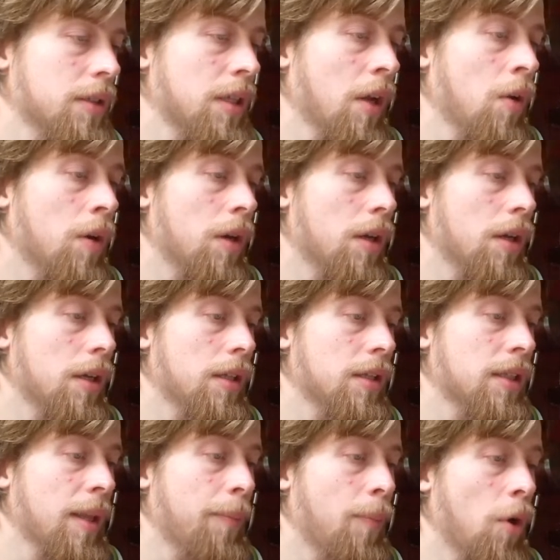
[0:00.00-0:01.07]
So,
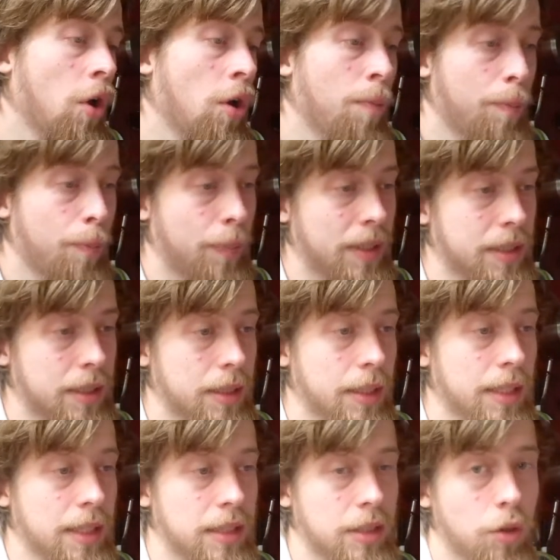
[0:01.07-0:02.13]
the purpose
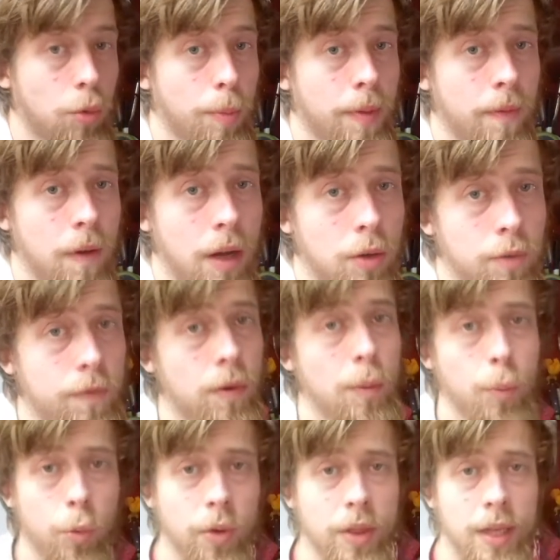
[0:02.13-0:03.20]
needs to be found
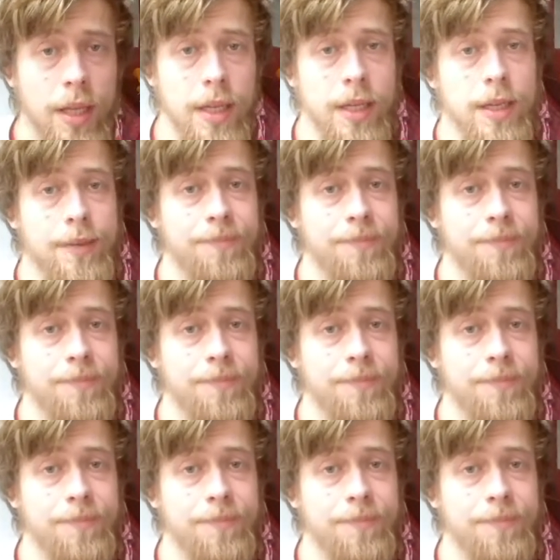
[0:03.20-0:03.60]
from within